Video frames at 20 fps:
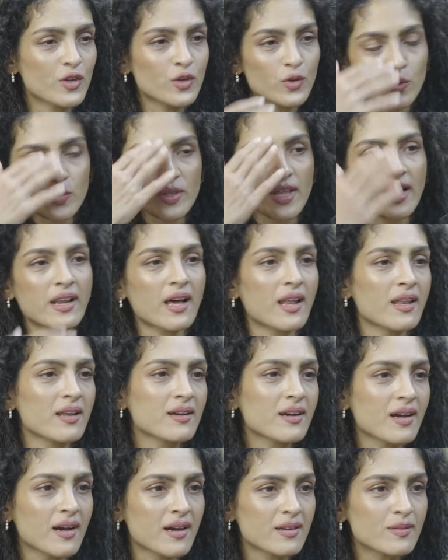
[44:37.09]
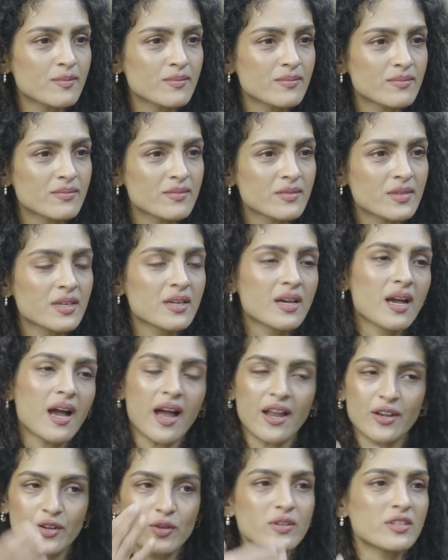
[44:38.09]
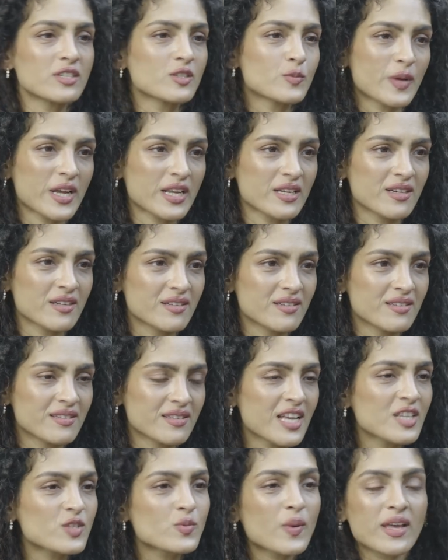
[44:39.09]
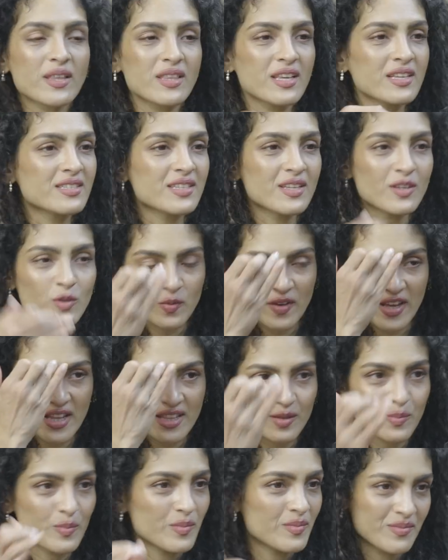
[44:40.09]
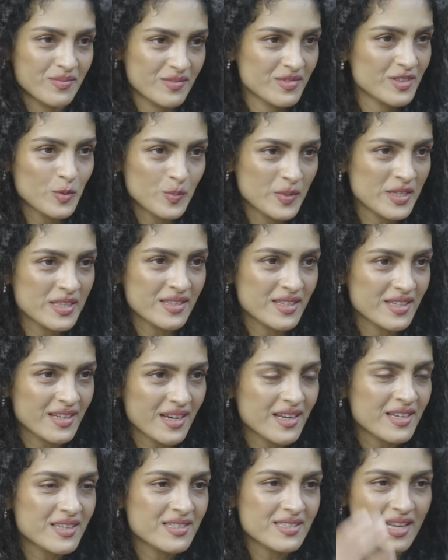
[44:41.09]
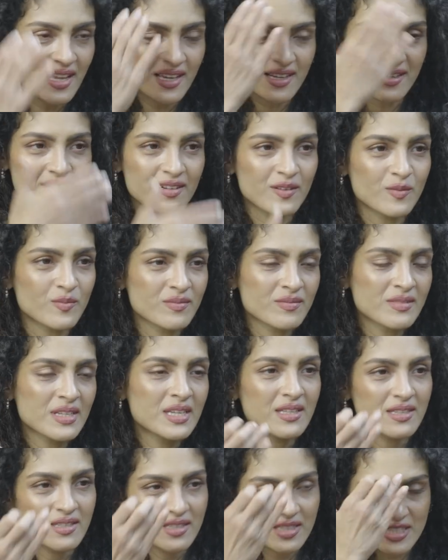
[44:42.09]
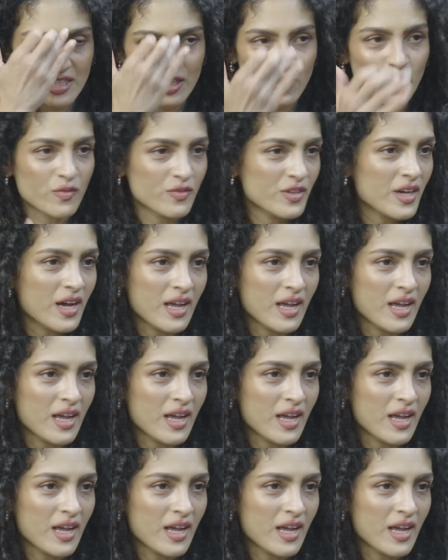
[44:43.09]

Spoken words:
You do that alankaram and you respect it. That's why they say you wear the bindi, right? It's like this thing of the